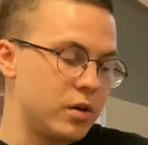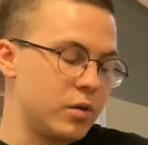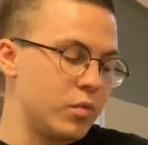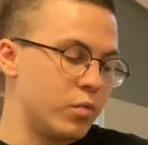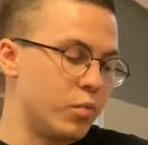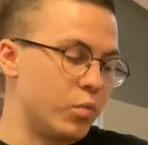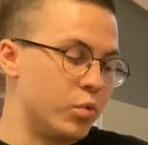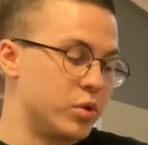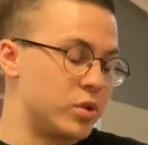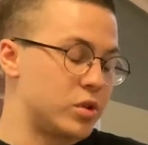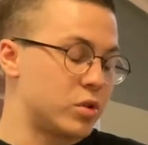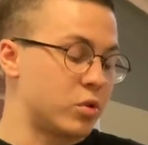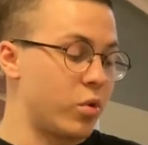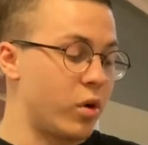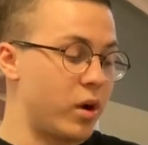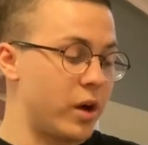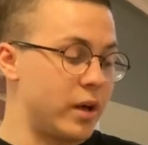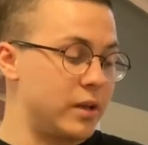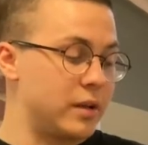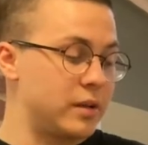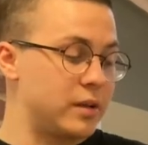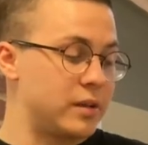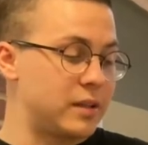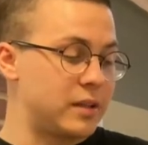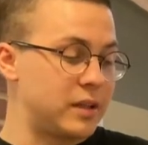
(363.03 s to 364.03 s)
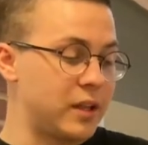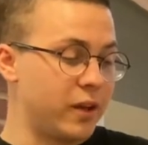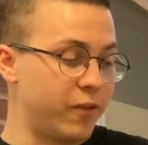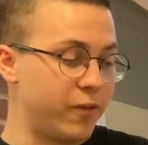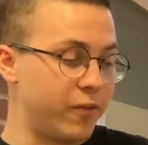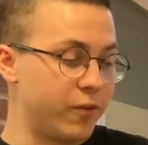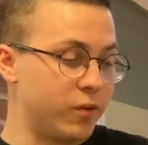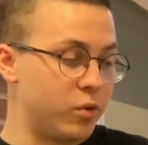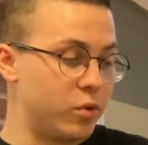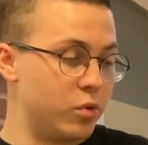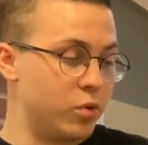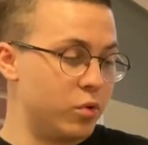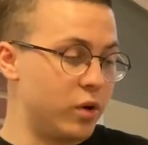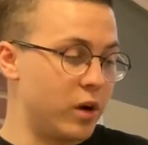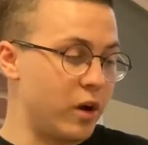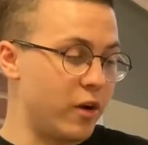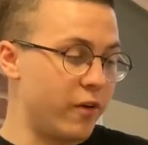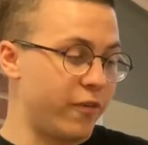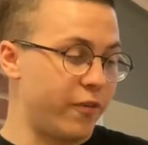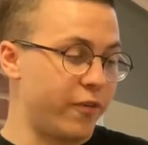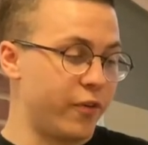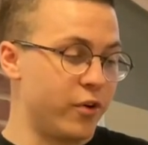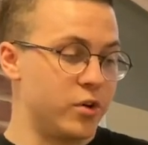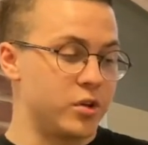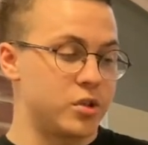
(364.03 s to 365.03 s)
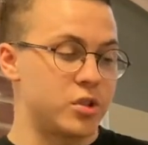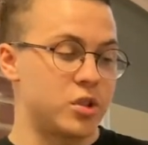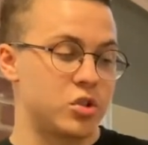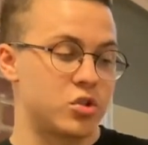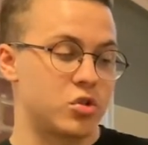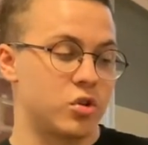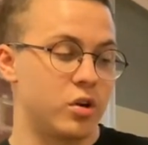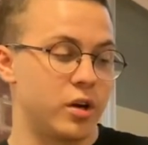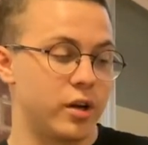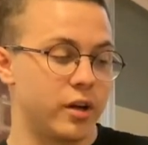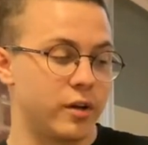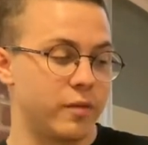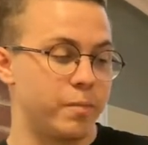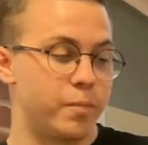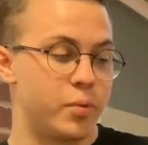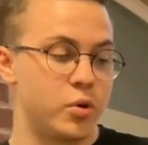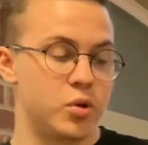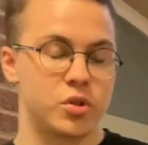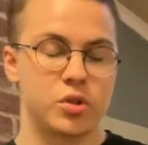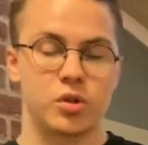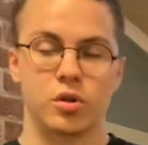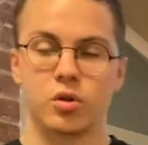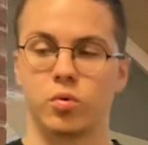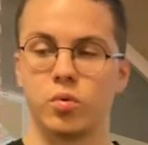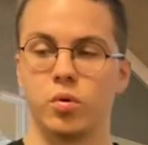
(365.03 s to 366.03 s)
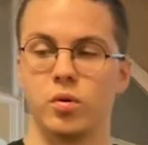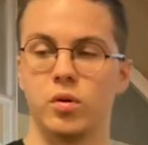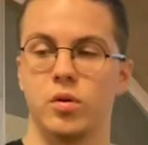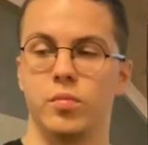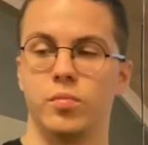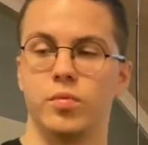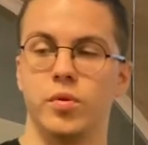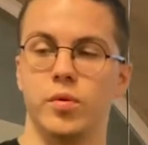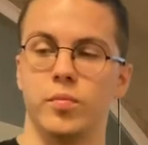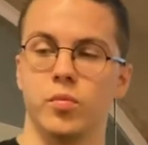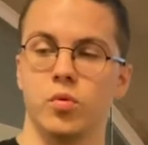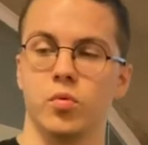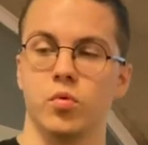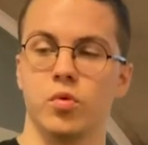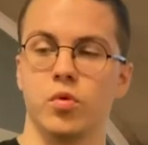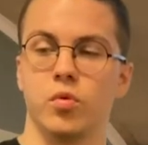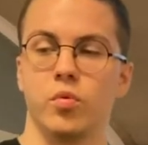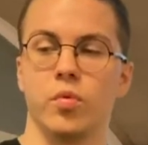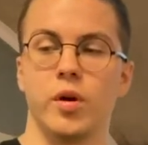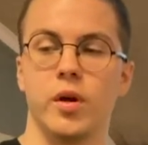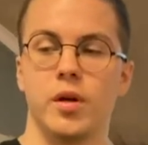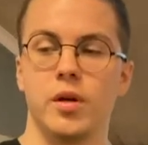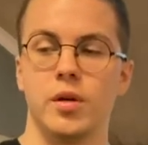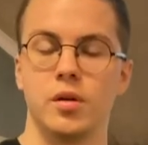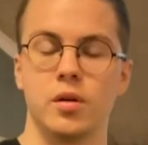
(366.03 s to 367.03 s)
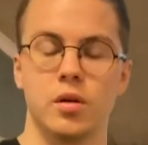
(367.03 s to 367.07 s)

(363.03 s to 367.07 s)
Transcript: was quite difficult at first to try and push the equilibrium all the way,